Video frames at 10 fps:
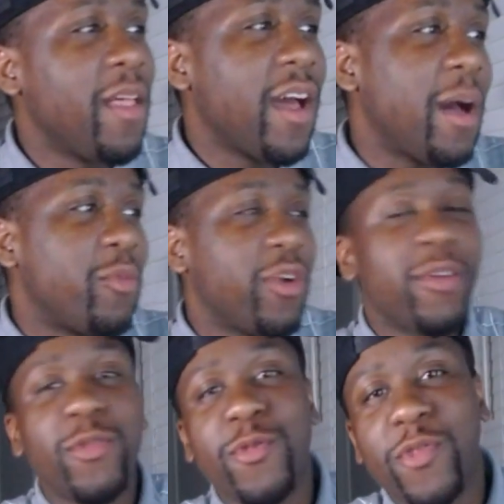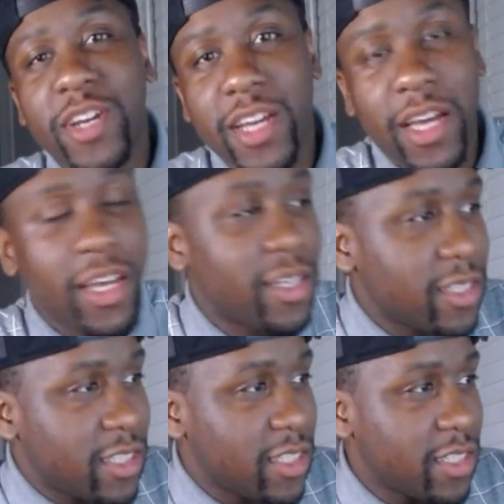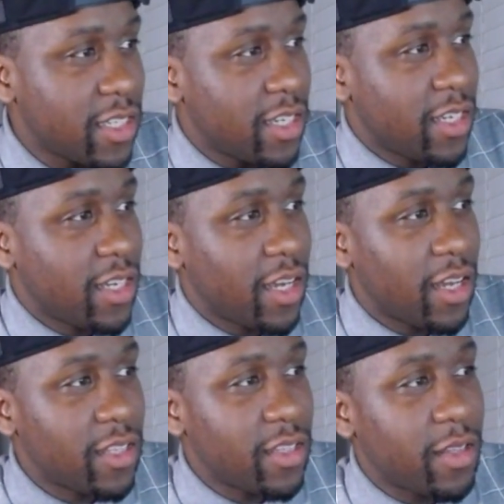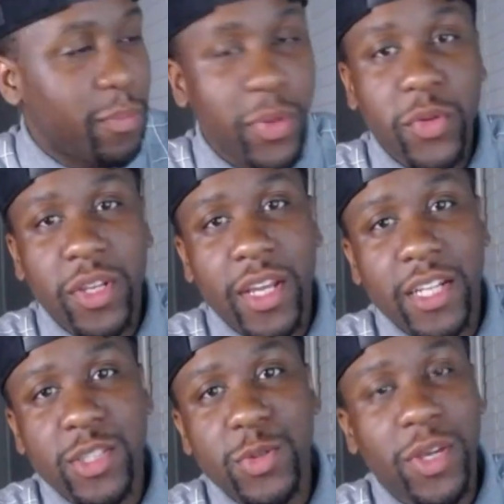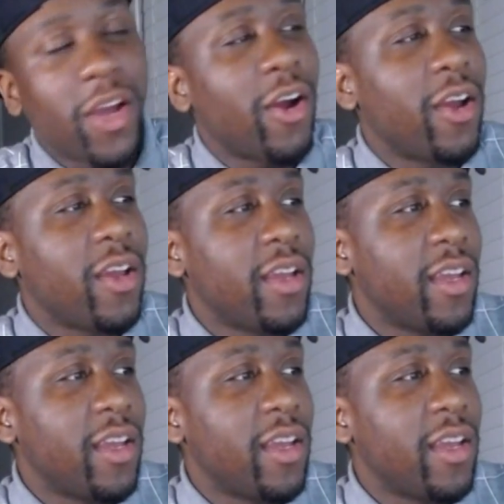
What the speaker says: I'm grateful for your energy, the beauty that you carry.